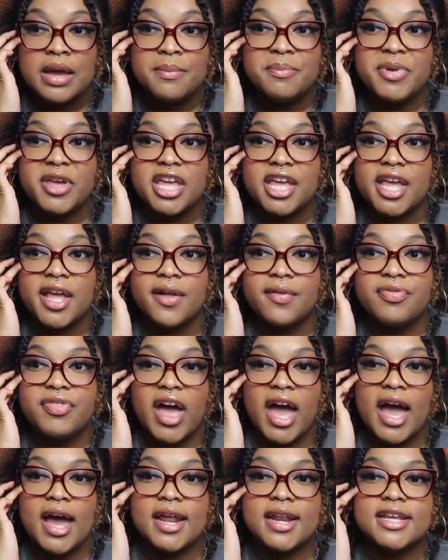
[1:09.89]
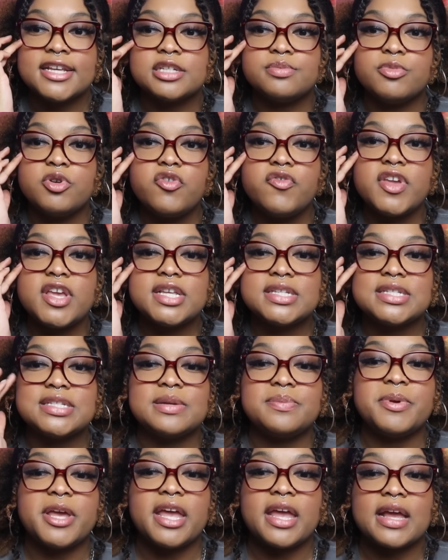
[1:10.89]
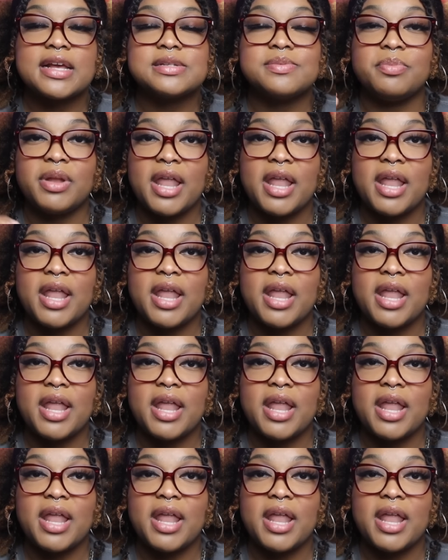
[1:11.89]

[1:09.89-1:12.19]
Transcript: being that his movies depict